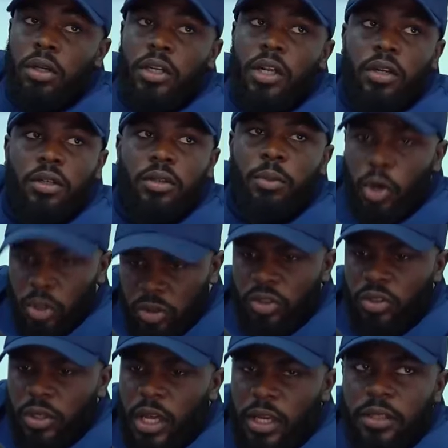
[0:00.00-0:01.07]
they're not. But, you know,
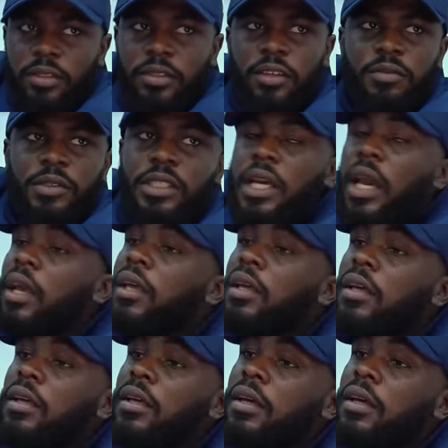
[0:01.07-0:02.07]
like, they've been here. Ibadan,